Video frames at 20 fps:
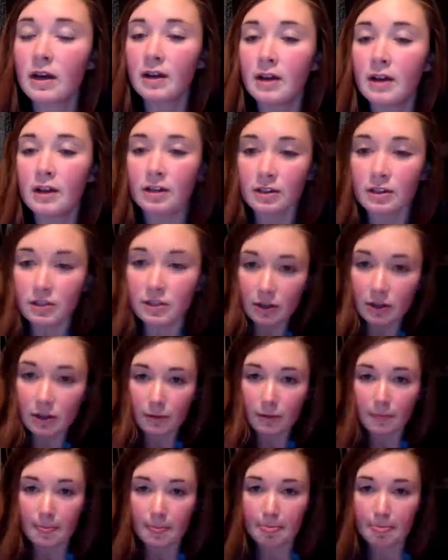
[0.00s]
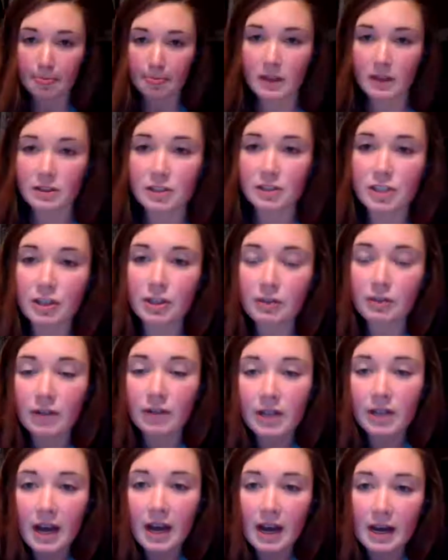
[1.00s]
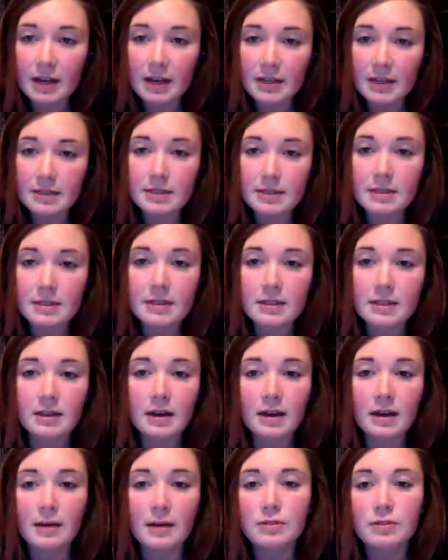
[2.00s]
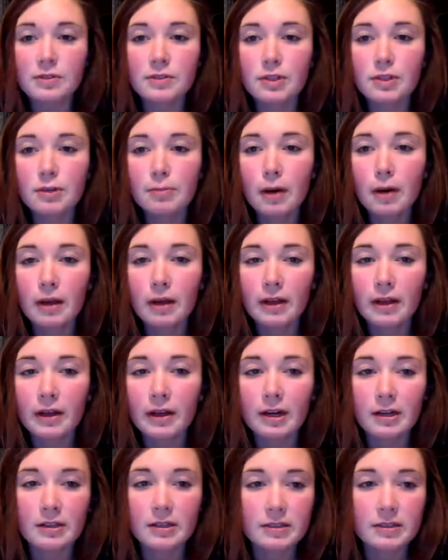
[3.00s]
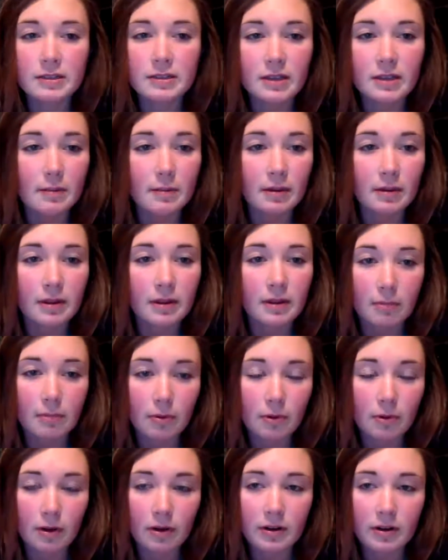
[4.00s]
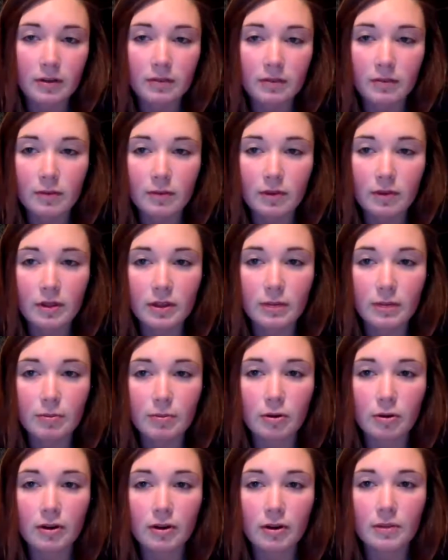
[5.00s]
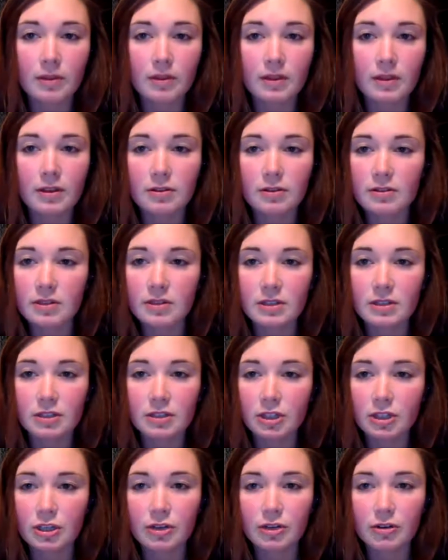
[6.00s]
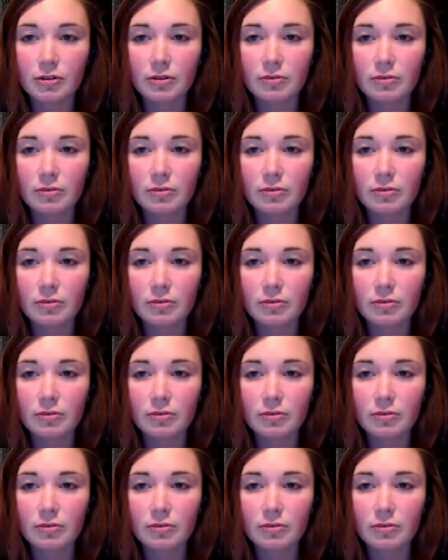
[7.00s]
So she already has 2 polygons up on the board with the program that they use, the GeoGebra.